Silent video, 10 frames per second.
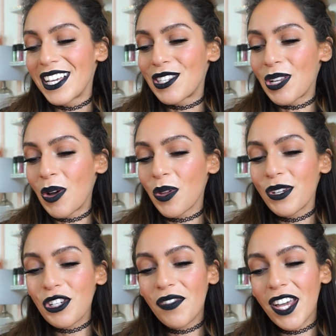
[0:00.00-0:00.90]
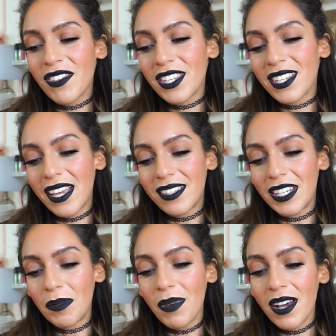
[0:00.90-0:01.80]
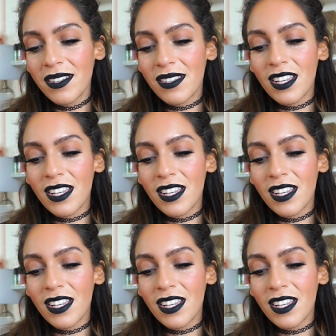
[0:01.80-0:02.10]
So the original line, this is 18 bucks.